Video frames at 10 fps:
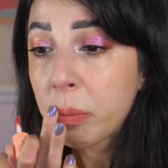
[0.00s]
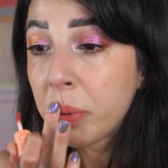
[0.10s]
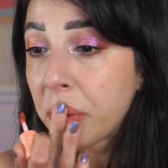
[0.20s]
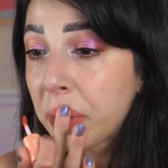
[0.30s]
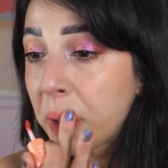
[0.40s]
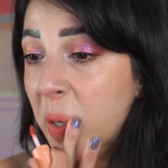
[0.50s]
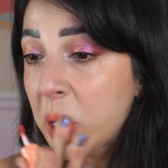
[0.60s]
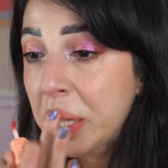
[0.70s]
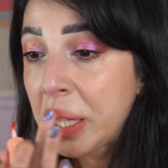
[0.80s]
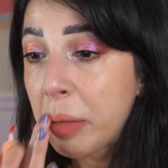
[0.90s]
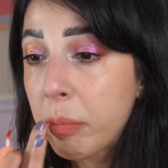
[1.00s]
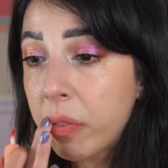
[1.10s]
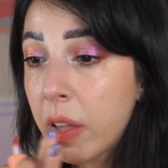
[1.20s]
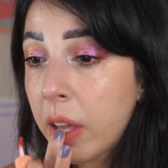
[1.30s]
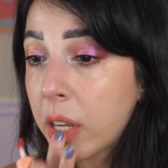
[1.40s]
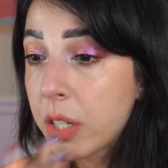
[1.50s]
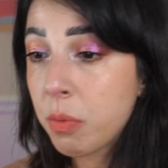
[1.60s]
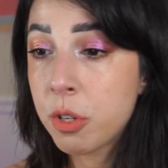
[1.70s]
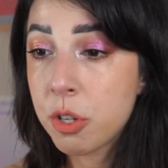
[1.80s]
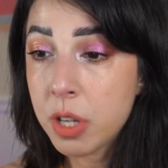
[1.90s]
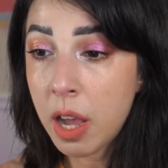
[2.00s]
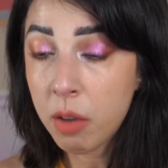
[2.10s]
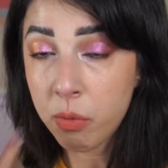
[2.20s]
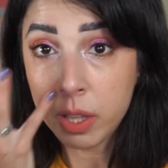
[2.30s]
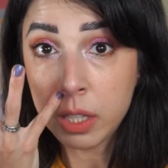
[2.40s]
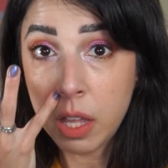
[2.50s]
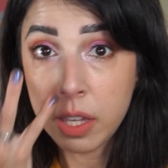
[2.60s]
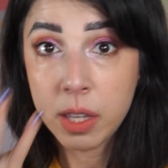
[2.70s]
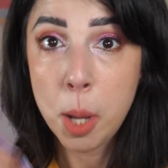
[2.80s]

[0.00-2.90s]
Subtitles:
blurred lip effect, which I really like.